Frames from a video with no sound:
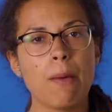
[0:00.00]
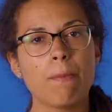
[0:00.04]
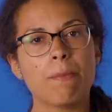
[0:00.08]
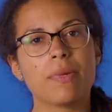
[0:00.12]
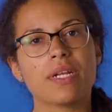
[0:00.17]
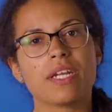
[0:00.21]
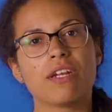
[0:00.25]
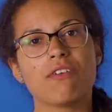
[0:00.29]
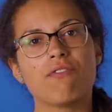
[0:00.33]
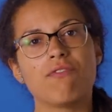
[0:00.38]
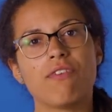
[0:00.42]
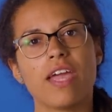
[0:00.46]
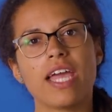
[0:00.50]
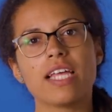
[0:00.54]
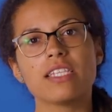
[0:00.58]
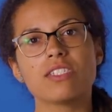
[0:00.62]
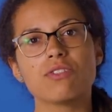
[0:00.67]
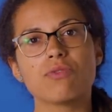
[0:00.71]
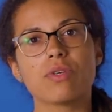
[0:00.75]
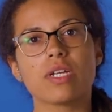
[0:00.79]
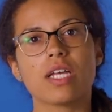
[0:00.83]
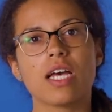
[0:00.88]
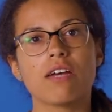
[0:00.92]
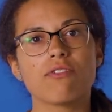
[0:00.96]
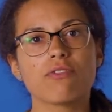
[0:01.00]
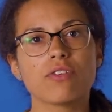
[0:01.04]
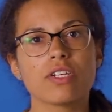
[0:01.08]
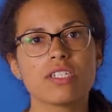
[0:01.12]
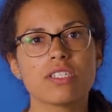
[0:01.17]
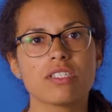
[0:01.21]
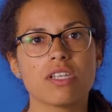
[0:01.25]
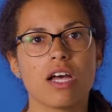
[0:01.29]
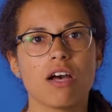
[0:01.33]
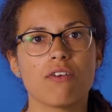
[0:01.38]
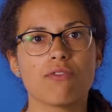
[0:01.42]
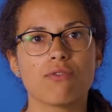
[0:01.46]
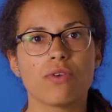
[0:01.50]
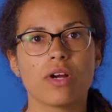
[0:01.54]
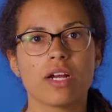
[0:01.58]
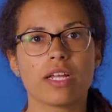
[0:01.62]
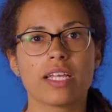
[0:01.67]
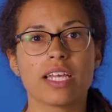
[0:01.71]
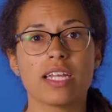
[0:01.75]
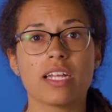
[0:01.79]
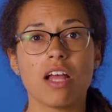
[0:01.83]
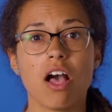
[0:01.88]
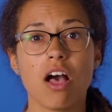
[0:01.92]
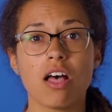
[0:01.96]
But advanced recovery software
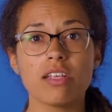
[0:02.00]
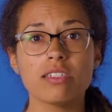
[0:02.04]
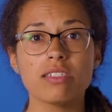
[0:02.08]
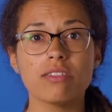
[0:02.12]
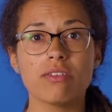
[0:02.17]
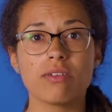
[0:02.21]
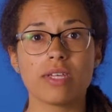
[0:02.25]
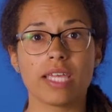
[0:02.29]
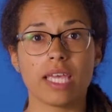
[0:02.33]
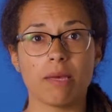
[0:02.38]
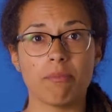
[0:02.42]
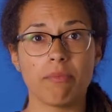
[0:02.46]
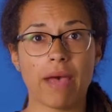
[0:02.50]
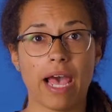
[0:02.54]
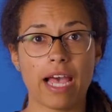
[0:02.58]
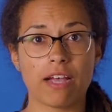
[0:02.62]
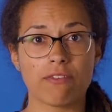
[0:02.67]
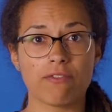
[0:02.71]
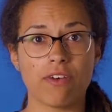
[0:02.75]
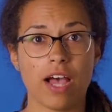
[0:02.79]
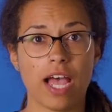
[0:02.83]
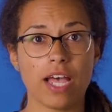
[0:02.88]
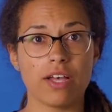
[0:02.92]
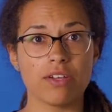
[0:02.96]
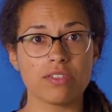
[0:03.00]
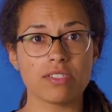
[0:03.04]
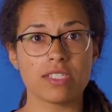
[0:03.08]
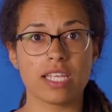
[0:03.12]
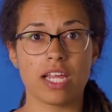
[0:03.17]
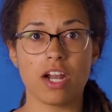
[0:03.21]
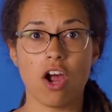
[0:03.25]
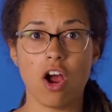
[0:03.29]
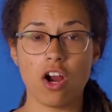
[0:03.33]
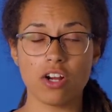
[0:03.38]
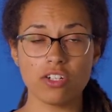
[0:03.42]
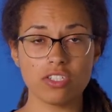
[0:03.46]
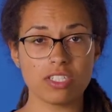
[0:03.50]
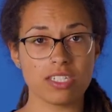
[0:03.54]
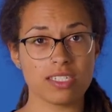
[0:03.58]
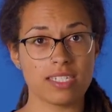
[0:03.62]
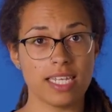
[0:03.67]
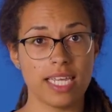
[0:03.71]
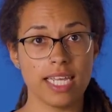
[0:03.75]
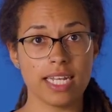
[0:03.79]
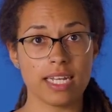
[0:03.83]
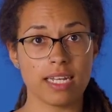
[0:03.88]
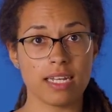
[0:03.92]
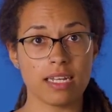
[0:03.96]
can also get back files that aren't just
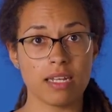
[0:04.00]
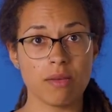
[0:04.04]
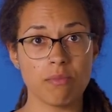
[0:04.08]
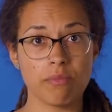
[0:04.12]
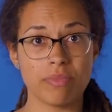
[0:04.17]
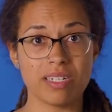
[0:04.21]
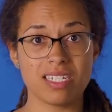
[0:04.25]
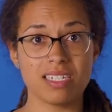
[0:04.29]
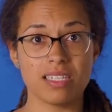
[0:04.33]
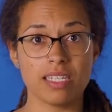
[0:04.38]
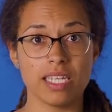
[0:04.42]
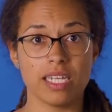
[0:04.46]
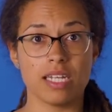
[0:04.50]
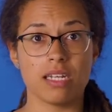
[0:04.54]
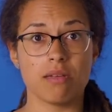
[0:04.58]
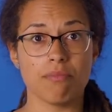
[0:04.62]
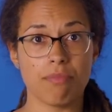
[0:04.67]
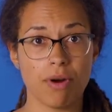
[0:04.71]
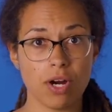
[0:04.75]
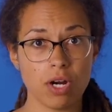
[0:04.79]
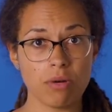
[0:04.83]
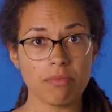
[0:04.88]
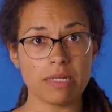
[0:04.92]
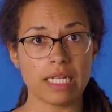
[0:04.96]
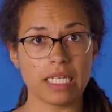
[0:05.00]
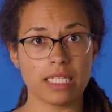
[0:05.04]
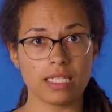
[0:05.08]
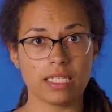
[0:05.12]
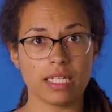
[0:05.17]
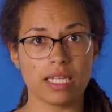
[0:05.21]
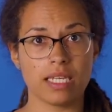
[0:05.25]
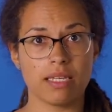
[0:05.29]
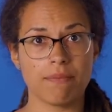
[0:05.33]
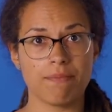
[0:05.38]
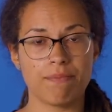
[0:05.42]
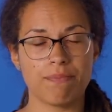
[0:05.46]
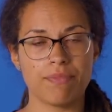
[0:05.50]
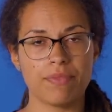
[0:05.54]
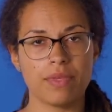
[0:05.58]
hidden, but deleted permanently.